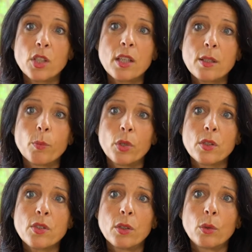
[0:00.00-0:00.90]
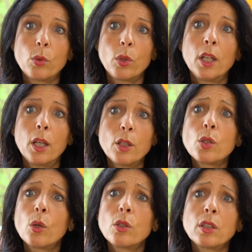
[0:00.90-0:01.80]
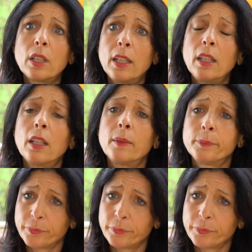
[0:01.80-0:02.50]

She is a person who totally